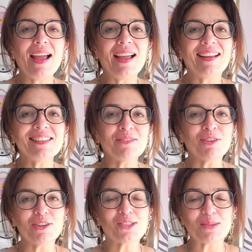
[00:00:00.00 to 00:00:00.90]
And
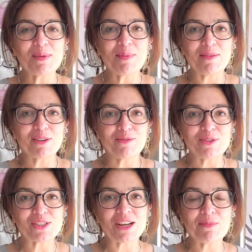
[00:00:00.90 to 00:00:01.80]
if you're not stopping by for the
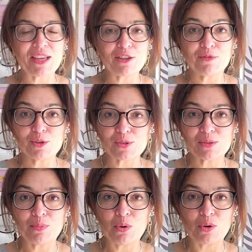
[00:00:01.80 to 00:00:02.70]
first time, thank you for your
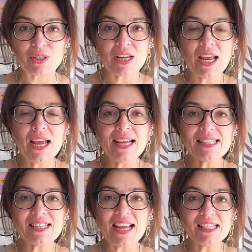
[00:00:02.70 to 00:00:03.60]
support.
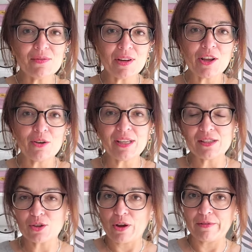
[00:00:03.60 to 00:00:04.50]
Today's video
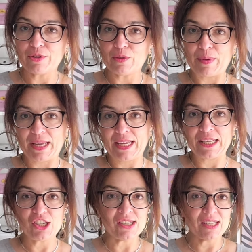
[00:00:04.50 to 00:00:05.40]
is going to
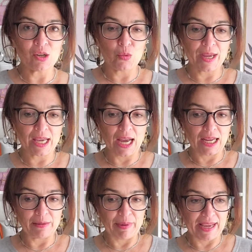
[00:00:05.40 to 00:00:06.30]
be just a quick
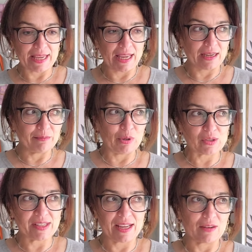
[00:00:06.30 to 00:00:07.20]
unbagging,
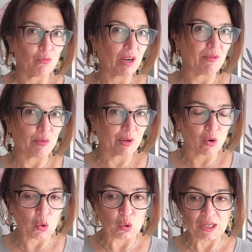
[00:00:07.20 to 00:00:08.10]
unboxing, and whatever you
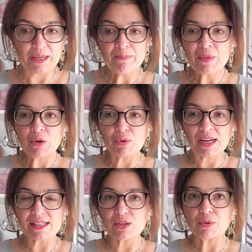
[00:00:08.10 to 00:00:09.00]
want to call it.
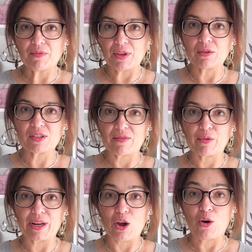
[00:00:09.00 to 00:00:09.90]
Really, it's a reveal because
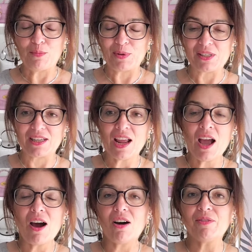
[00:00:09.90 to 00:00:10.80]
I've already opened it,
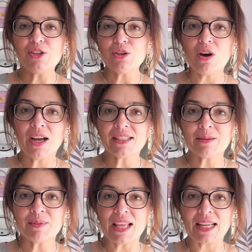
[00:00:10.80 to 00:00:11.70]
of a new
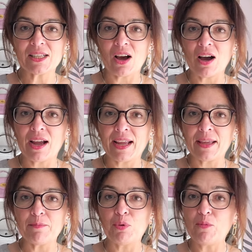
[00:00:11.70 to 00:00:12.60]
item that
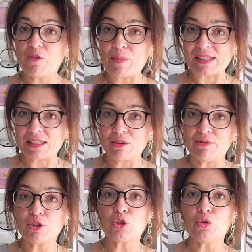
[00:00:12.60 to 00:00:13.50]
I bought for
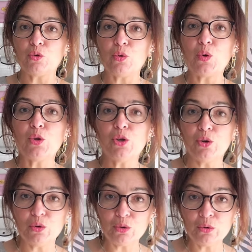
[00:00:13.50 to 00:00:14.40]
myself to
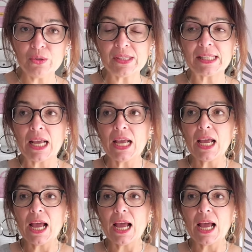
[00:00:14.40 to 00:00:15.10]
use